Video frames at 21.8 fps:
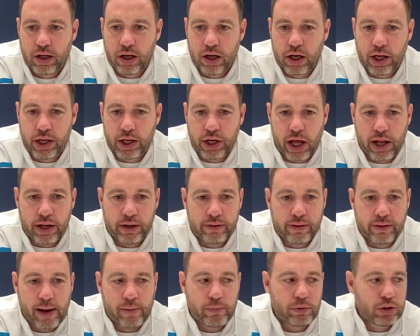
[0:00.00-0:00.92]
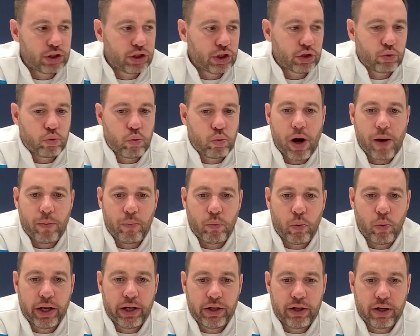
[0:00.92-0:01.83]
And that was just one
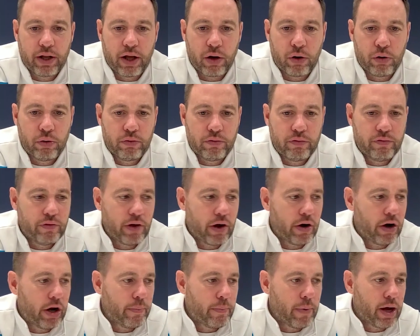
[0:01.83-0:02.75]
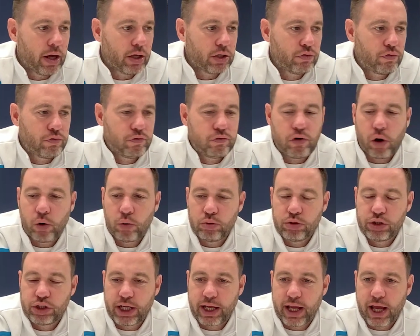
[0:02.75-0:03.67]
window, very much
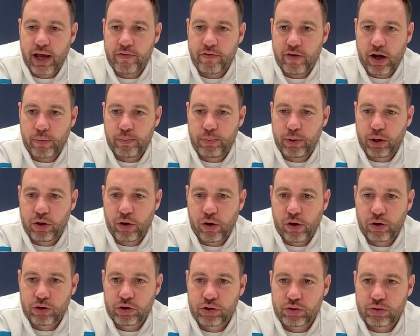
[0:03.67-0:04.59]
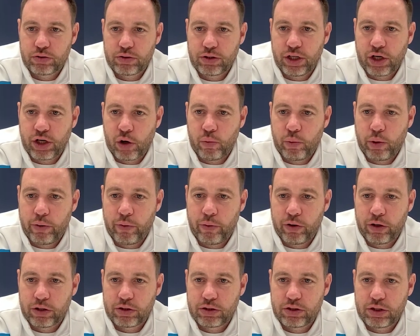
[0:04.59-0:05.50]
thrown together because, you know, we
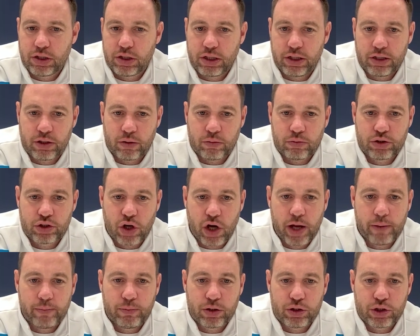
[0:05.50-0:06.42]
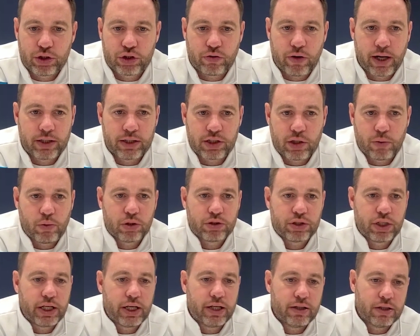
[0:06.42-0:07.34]
were, you know, time constraints. I
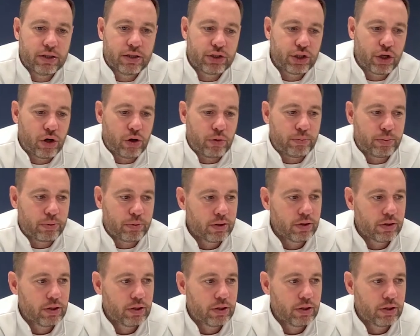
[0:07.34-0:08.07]
wasn't in the job.